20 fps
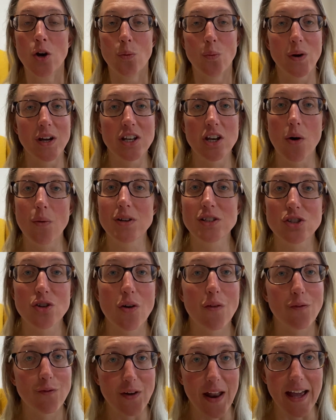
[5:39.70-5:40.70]
We know it's
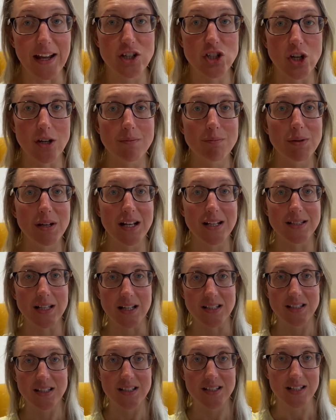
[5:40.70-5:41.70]
not flexion because
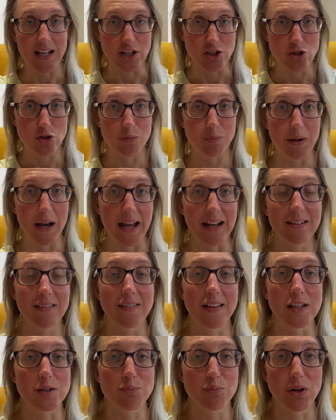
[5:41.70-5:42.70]
that's in the sagittal plane and
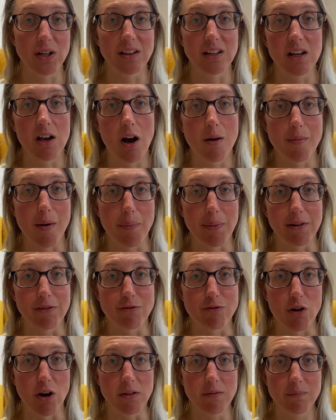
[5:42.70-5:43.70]
that's bringing the arm up in
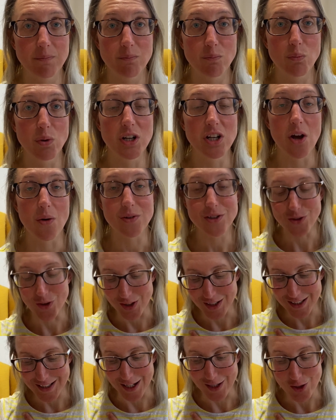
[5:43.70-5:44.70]
front. We know it's not
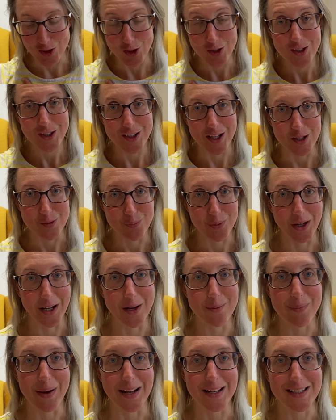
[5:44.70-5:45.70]
extension because that's bringing
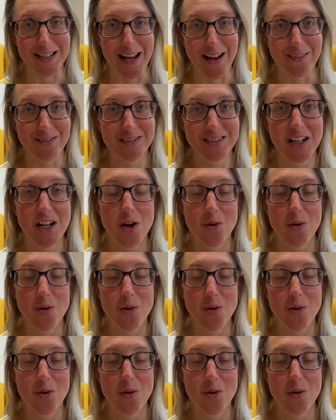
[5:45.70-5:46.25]
it back down.